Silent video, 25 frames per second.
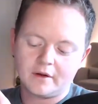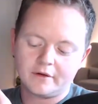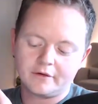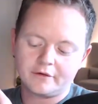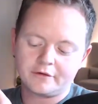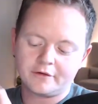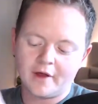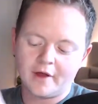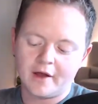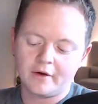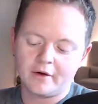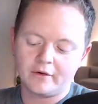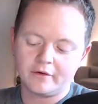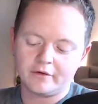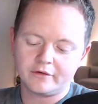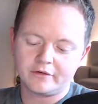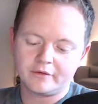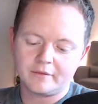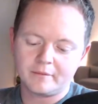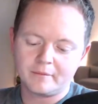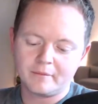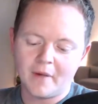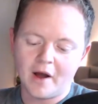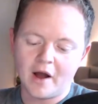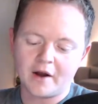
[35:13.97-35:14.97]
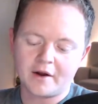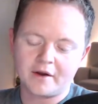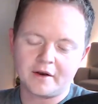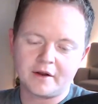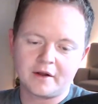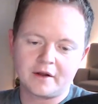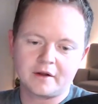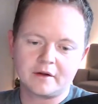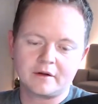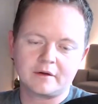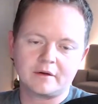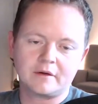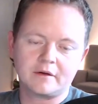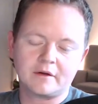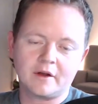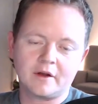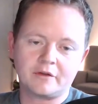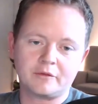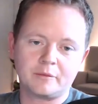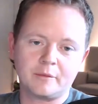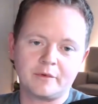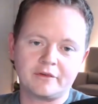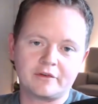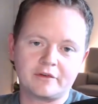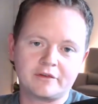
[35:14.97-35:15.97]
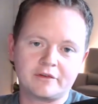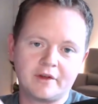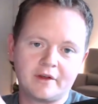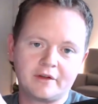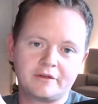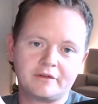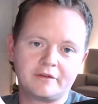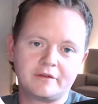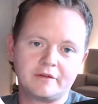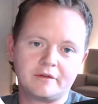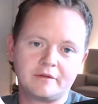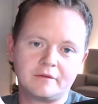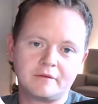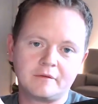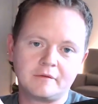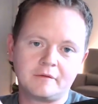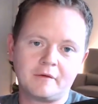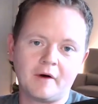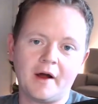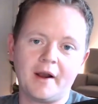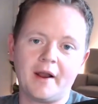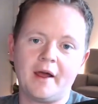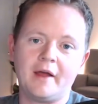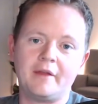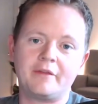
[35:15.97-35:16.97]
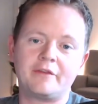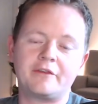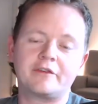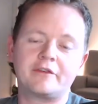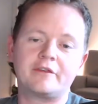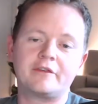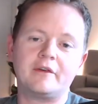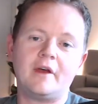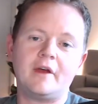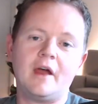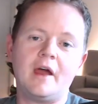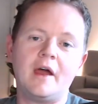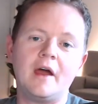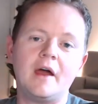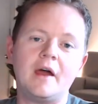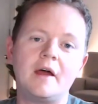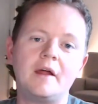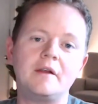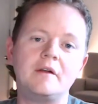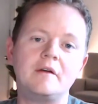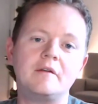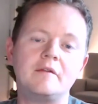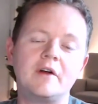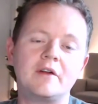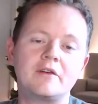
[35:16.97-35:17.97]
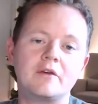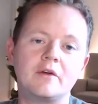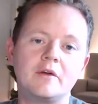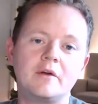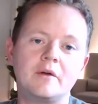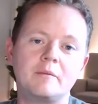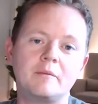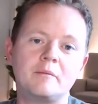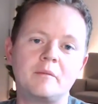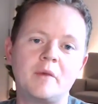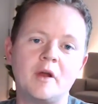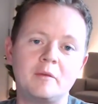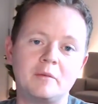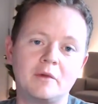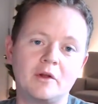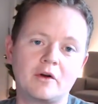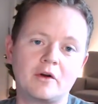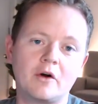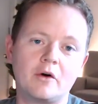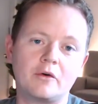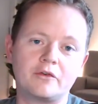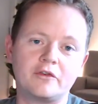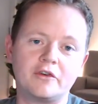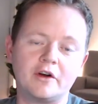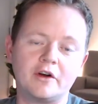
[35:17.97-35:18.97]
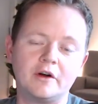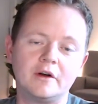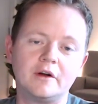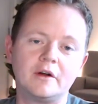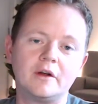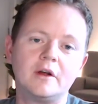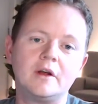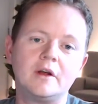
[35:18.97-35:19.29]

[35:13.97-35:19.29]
sales, marketing, customer success, finance, and eventually people and culture.